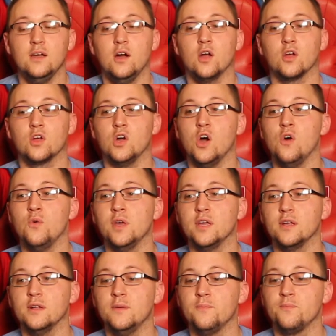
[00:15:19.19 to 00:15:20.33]
are
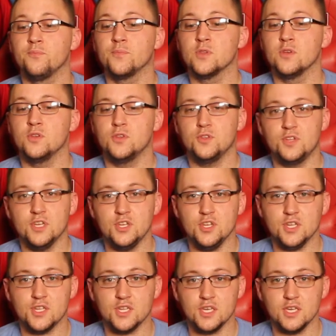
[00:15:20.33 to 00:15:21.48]
going to
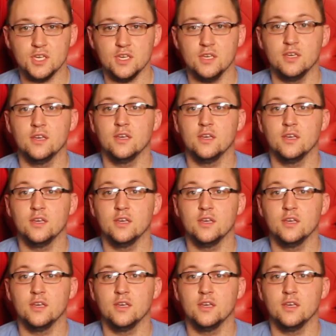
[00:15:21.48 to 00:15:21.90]
CGC